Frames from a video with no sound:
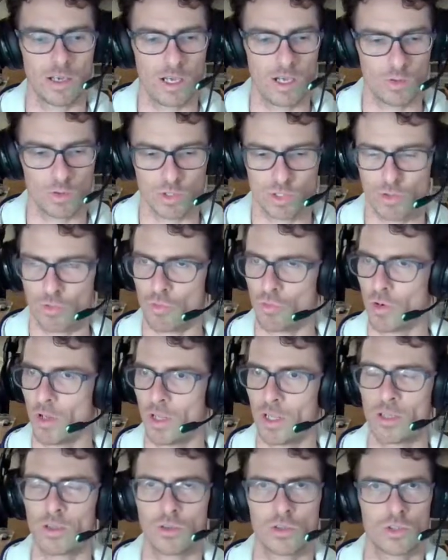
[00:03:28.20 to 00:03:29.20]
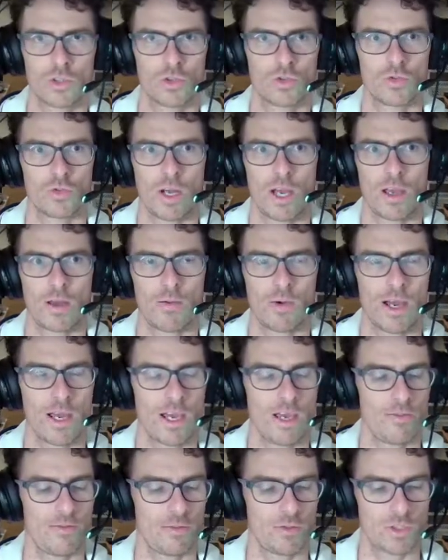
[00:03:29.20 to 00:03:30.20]
it was a really good shoe. I, I
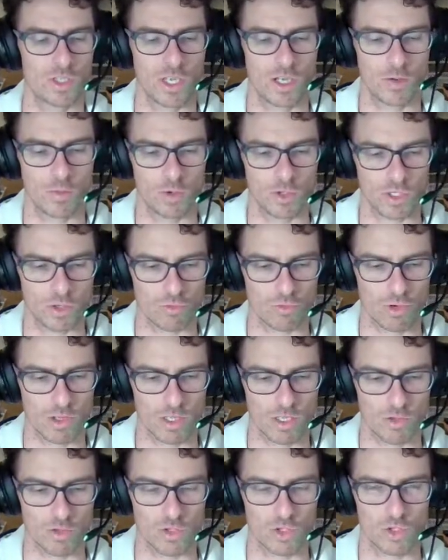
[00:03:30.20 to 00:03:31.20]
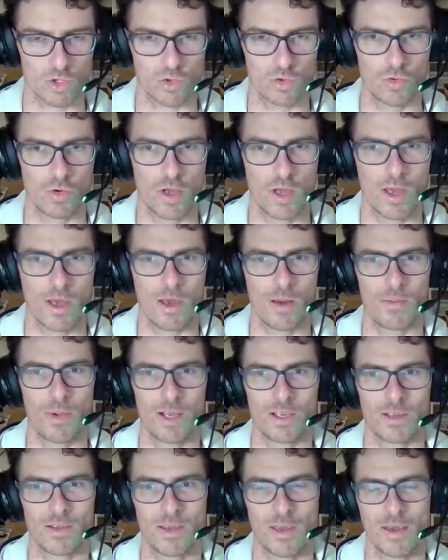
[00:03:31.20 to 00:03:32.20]
have to say it was a really good shoe, but